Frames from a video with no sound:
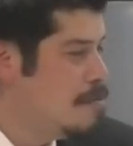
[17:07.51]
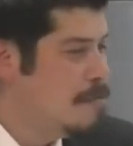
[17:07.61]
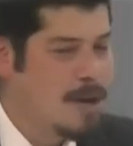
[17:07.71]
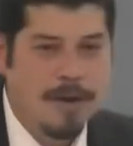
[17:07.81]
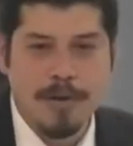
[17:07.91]

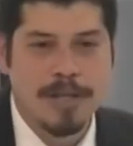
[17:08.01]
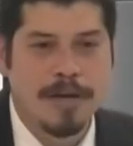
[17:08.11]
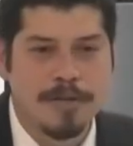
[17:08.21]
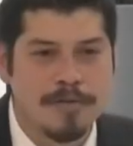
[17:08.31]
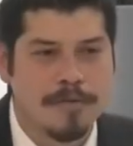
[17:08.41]
you know what did
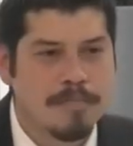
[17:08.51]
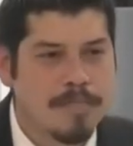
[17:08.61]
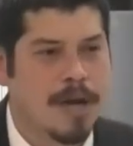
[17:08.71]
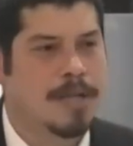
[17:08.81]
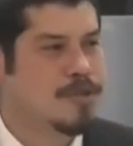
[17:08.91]
I do?
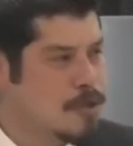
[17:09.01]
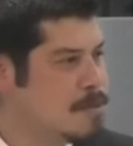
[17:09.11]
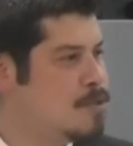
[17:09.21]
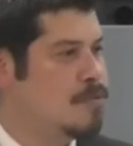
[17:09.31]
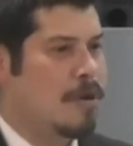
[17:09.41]
I took them
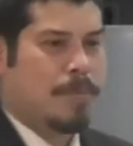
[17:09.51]
to a